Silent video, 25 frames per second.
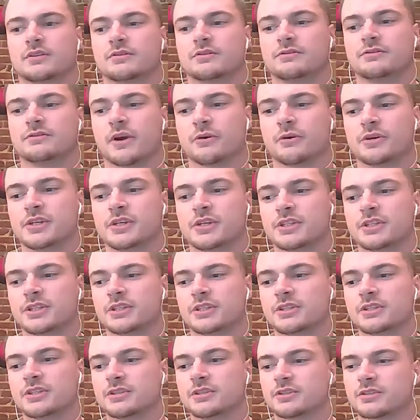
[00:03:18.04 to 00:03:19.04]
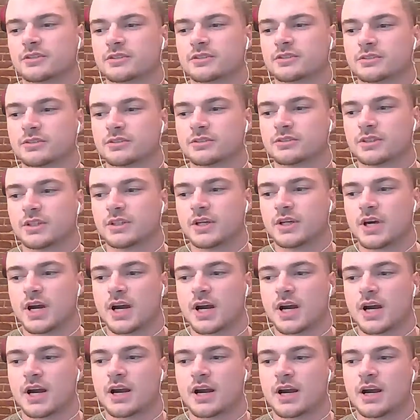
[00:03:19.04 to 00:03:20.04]
very
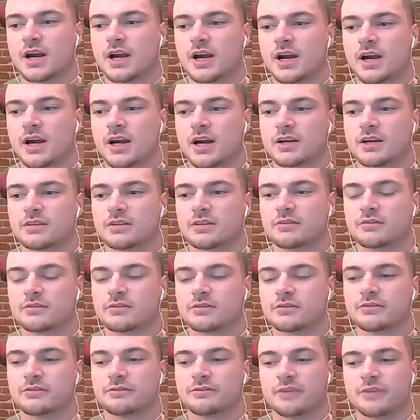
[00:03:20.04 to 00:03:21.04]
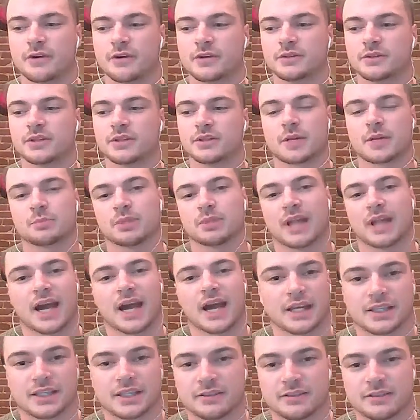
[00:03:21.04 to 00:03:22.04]
like
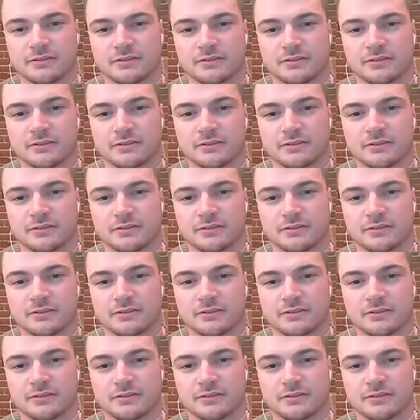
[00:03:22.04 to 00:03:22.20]
bland,